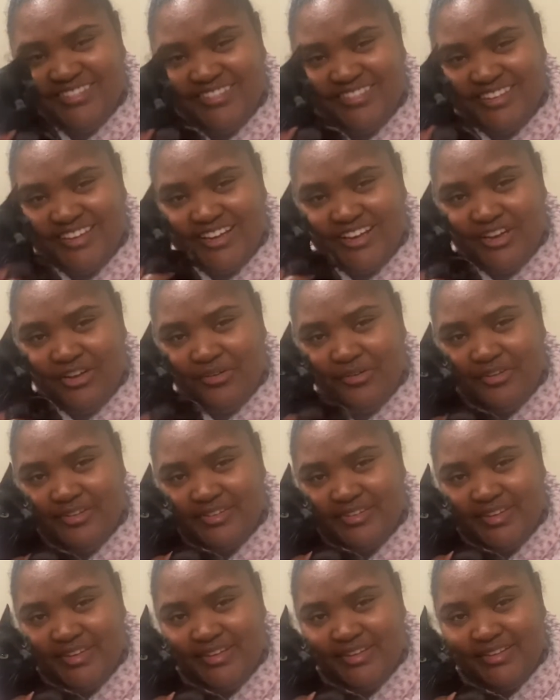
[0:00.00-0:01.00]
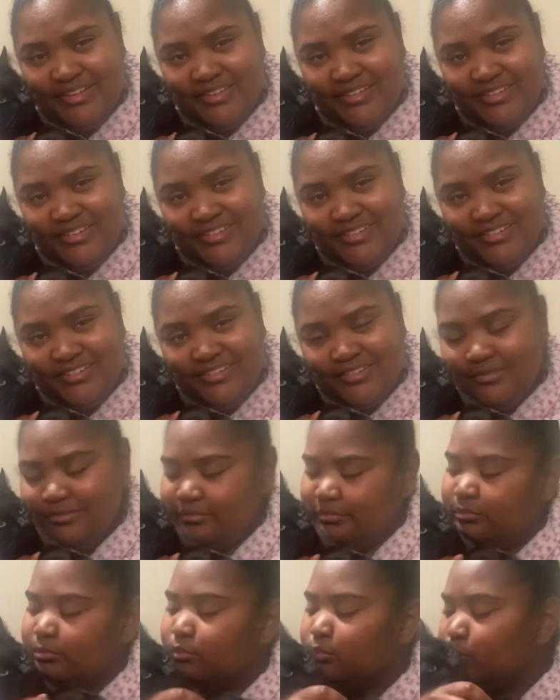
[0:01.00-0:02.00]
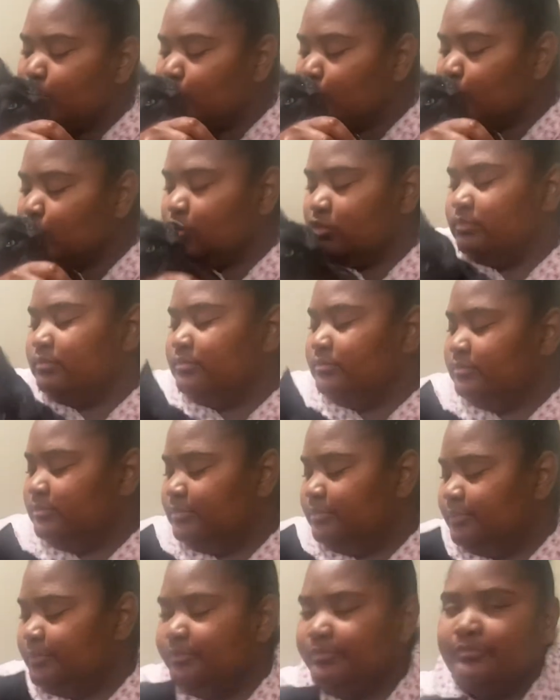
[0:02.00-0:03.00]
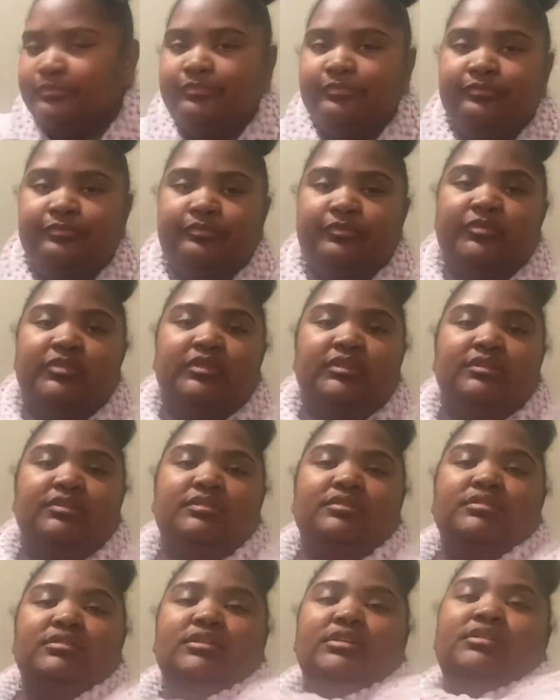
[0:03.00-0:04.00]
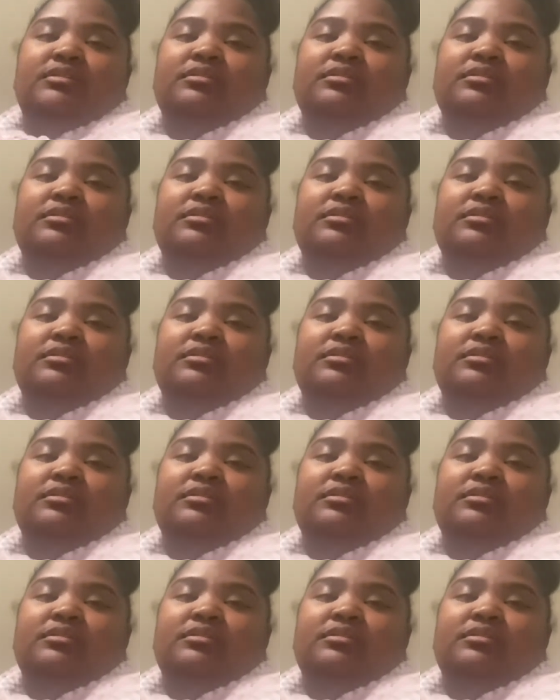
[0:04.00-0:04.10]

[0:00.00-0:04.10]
Say hello, Rosie. So,